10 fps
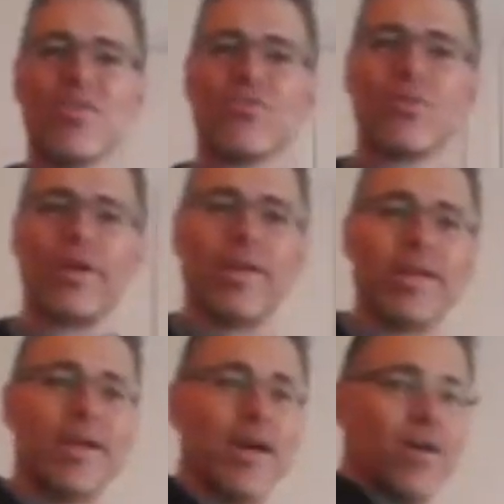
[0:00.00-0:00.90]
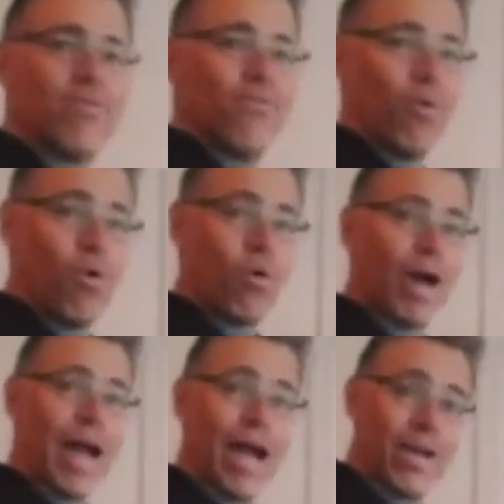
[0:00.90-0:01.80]
3,
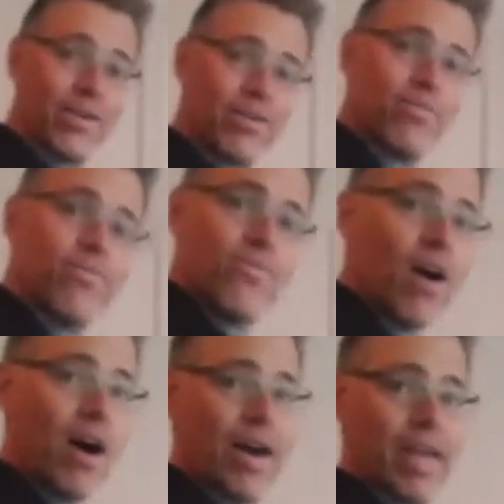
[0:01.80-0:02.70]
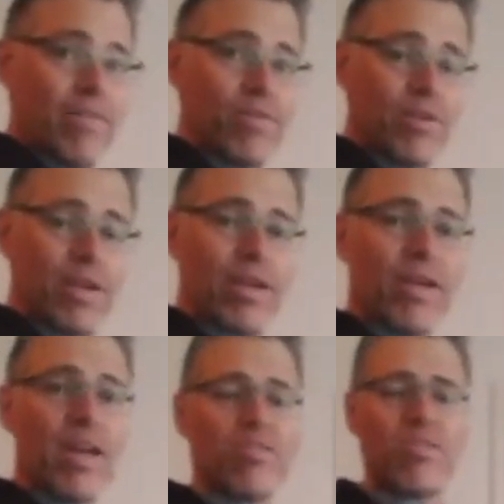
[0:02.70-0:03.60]
4, and 5, okay,
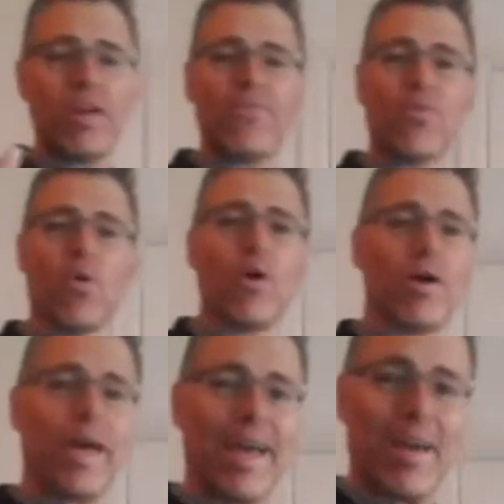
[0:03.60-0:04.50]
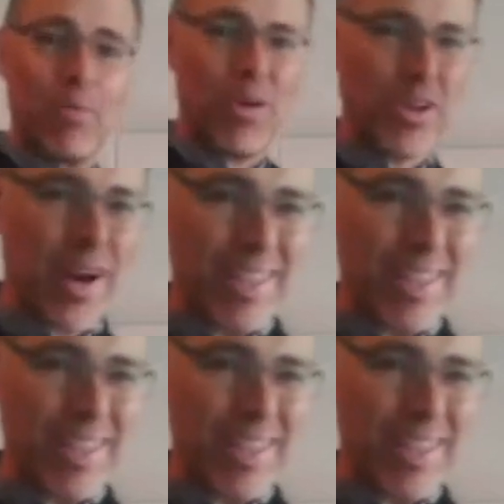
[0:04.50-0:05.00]
so therefore, what you